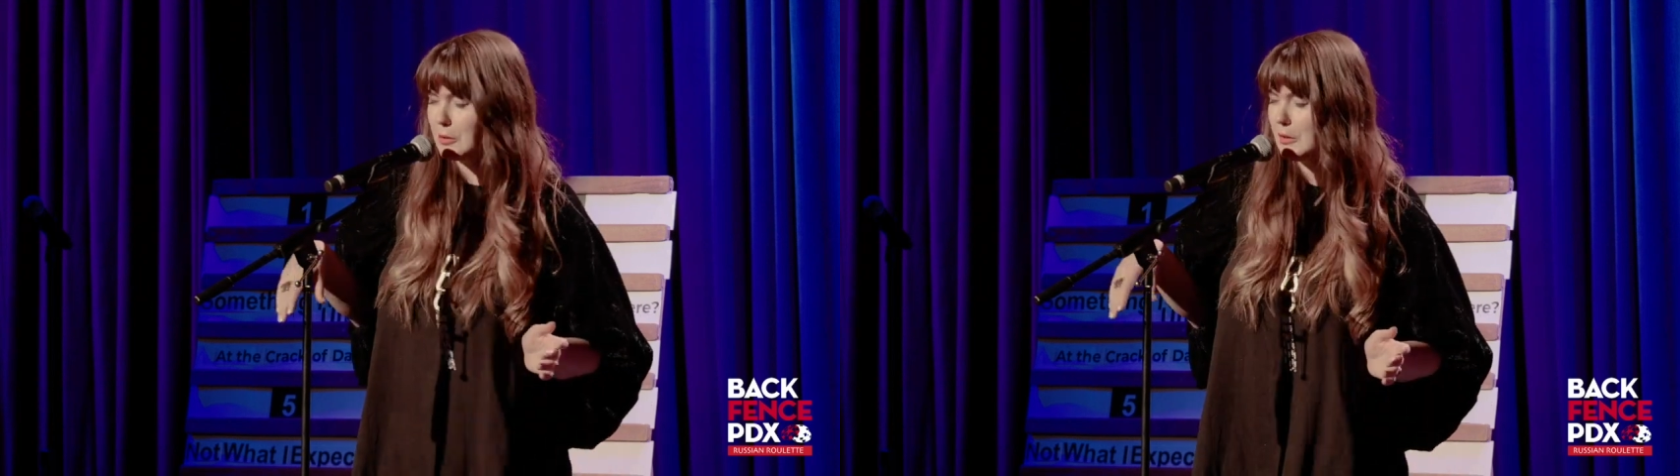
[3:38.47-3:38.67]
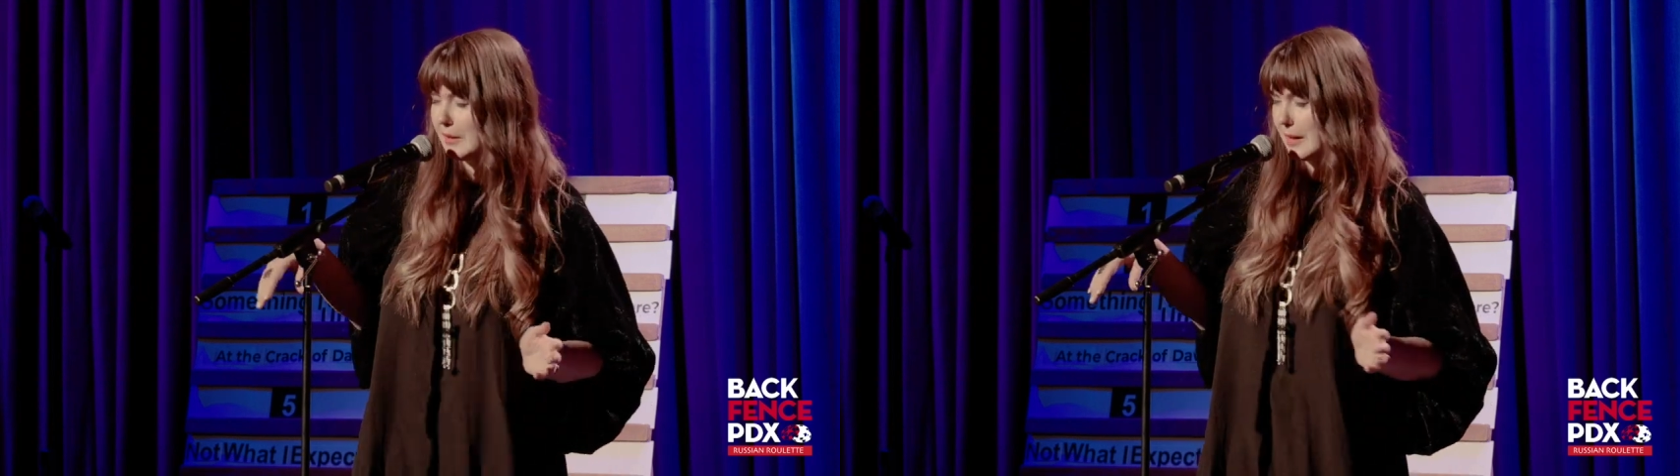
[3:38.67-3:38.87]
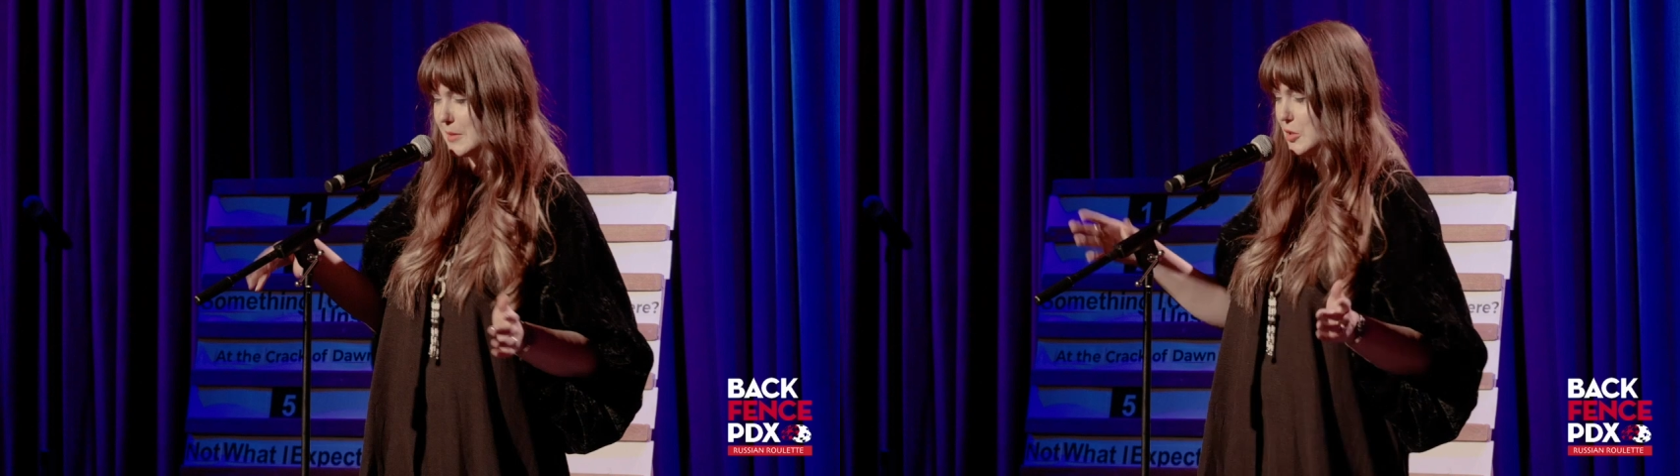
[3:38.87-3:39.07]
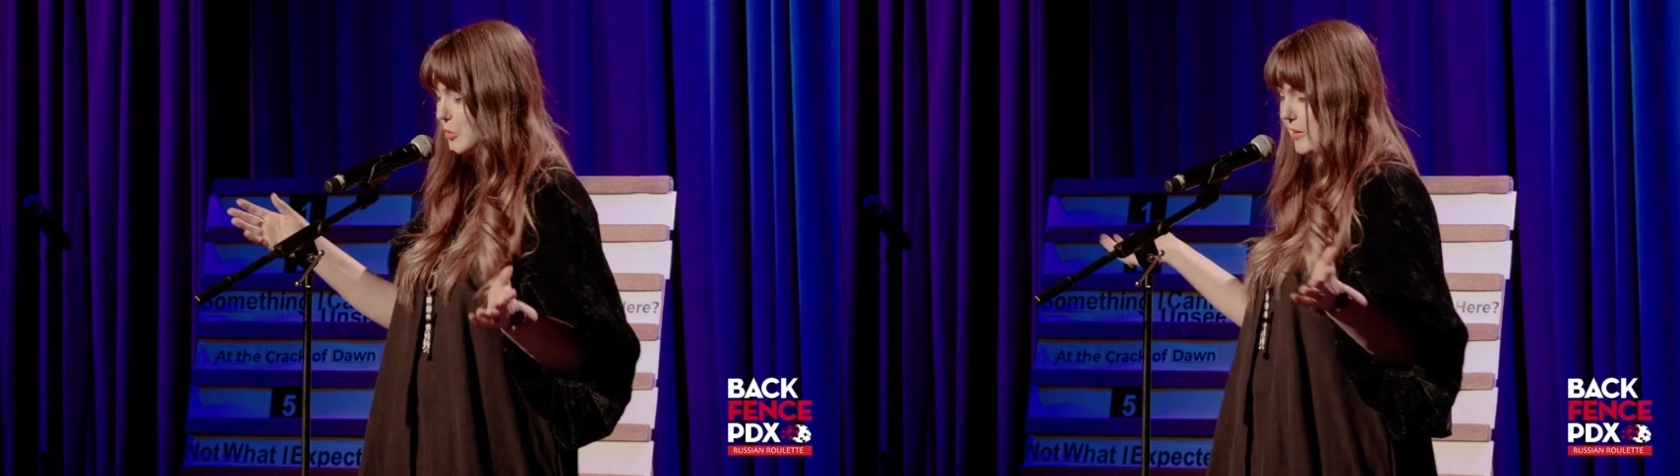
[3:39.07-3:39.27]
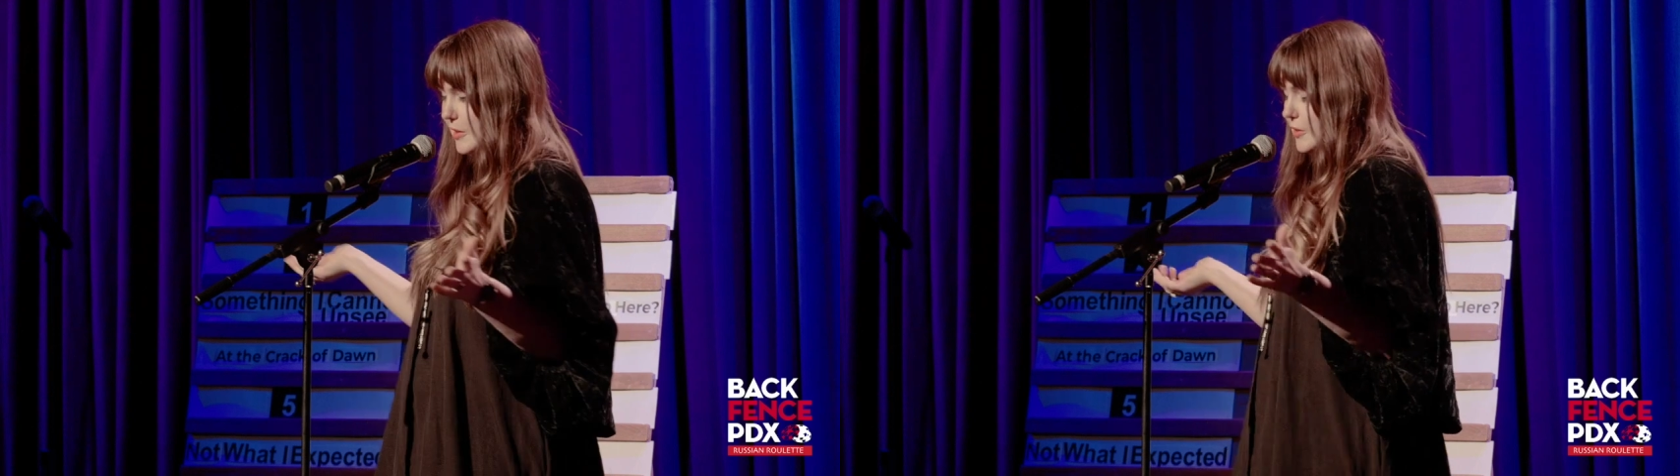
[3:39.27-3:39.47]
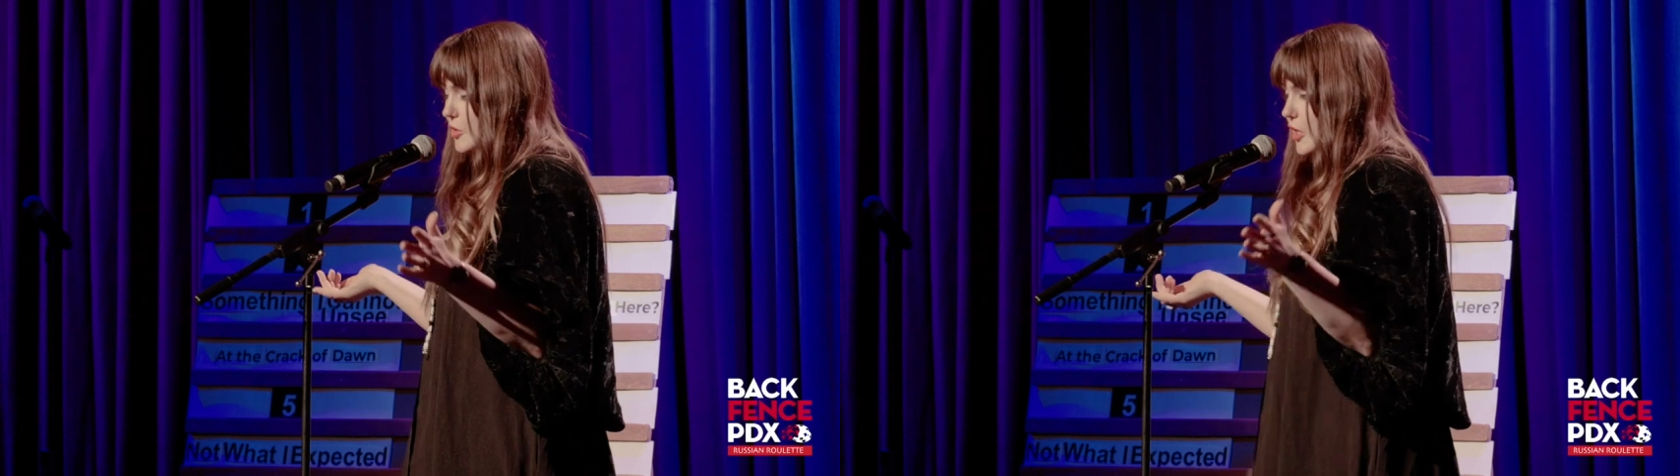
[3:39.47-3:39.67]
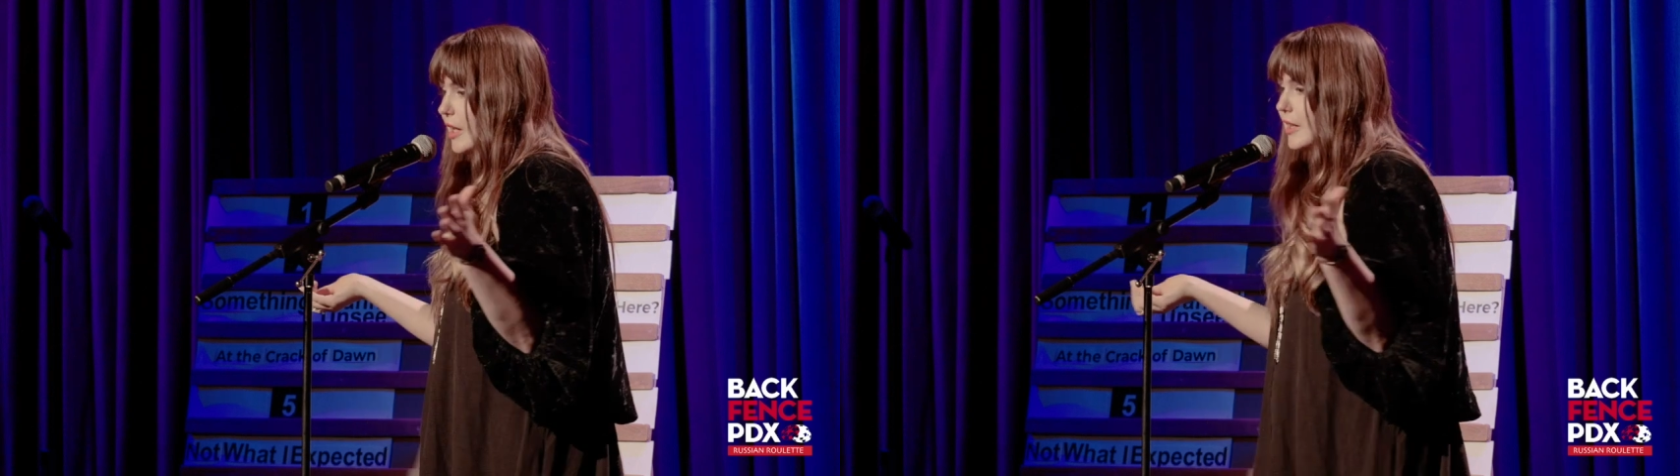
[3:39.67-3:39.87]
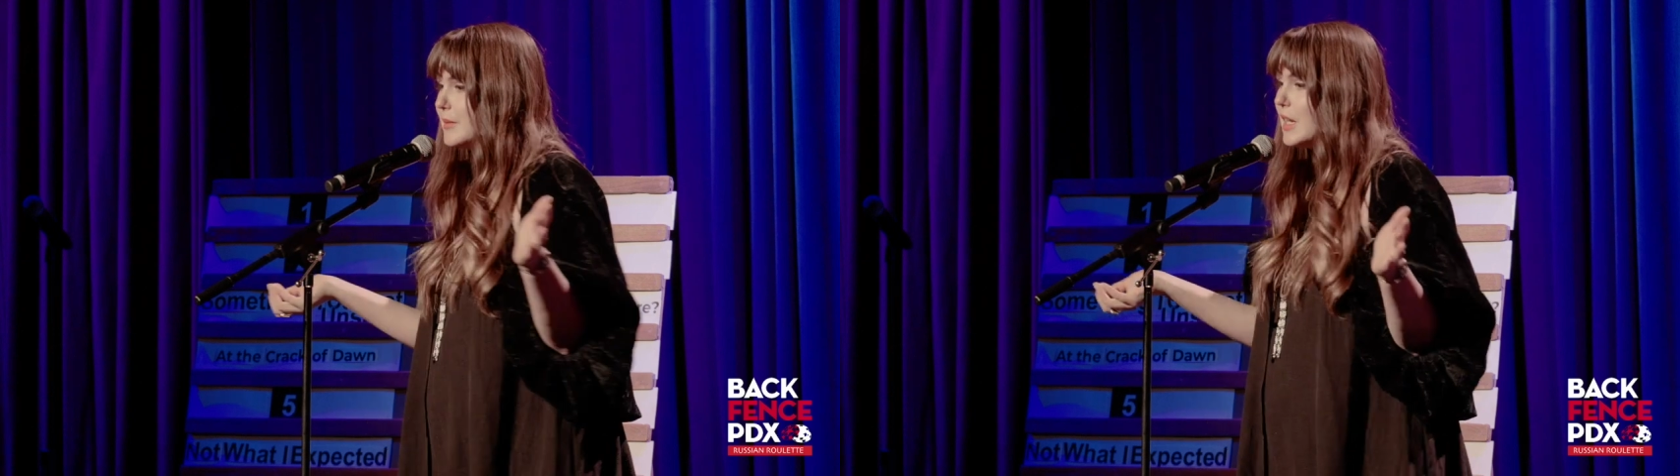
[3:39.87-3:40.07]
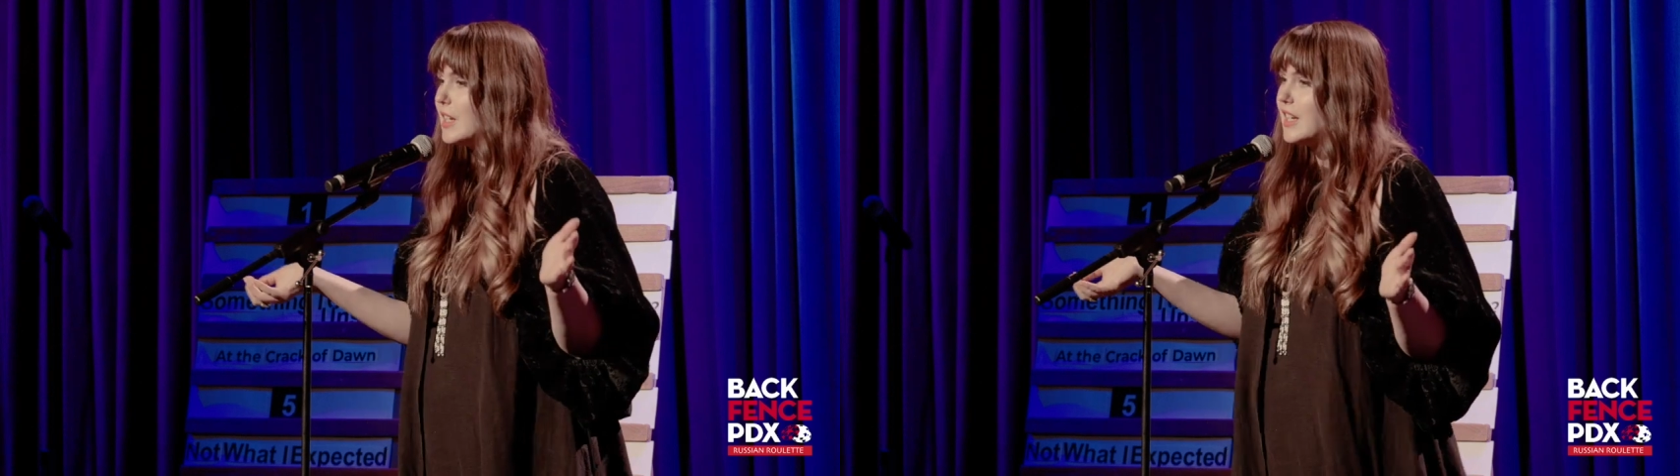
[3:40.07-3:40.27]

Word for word: Google them, enjoy the culture.